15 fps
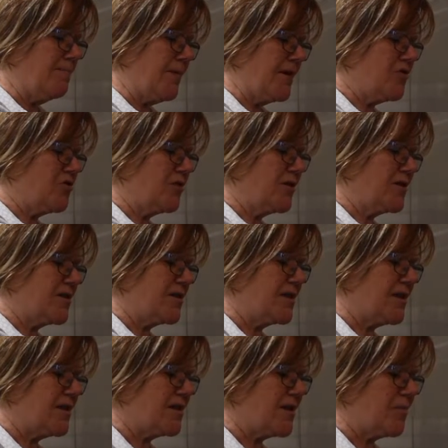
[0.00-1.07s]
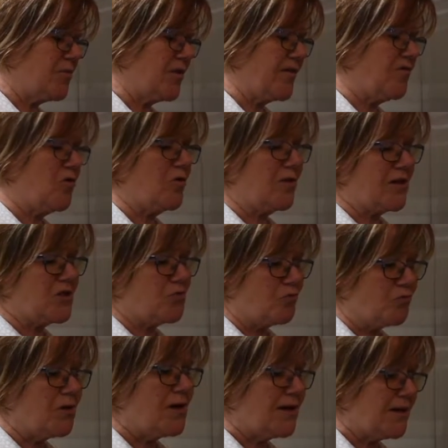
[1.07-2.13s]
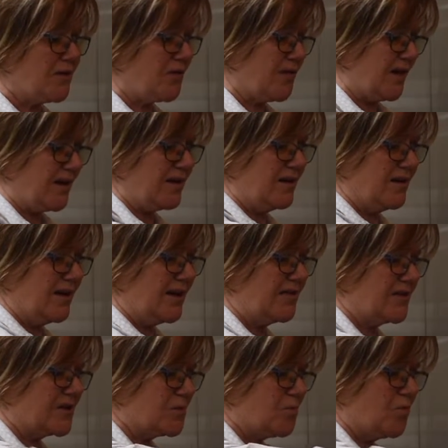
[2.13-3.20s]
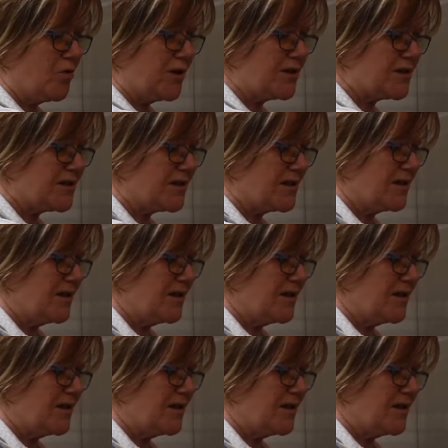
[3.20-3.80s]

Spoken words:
as you can see as I bring it forward, it's really thick at this point.